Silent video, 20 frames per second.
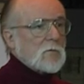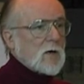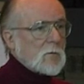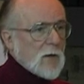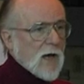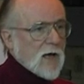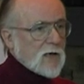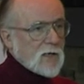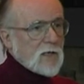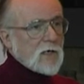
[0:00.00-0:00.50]

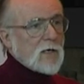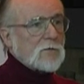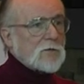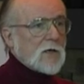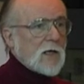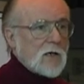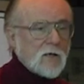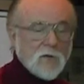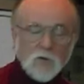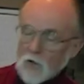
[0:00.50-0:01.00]
about
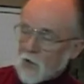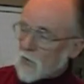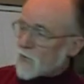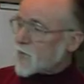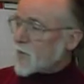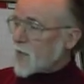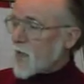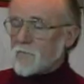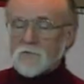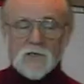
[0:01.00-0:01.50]
anything calls
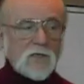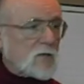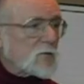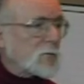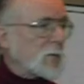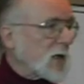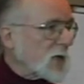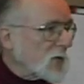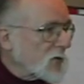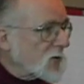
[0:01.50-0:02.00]
it evidence
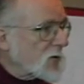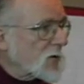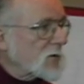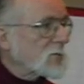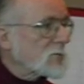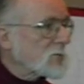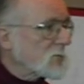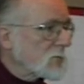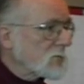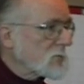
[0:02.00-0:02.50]
based.
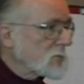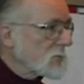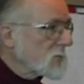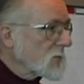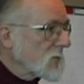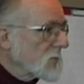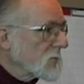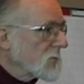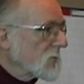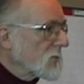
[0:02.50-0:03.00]

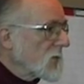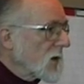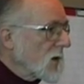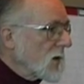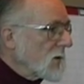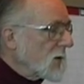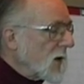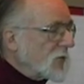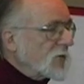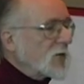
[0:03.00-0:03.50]

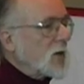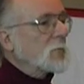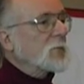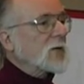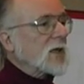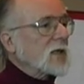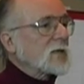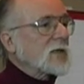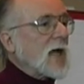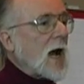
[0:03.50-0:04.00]
They've simply
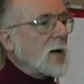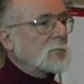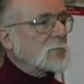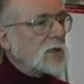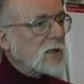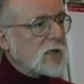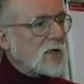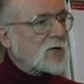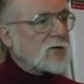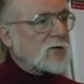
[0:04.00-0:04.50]
adopted this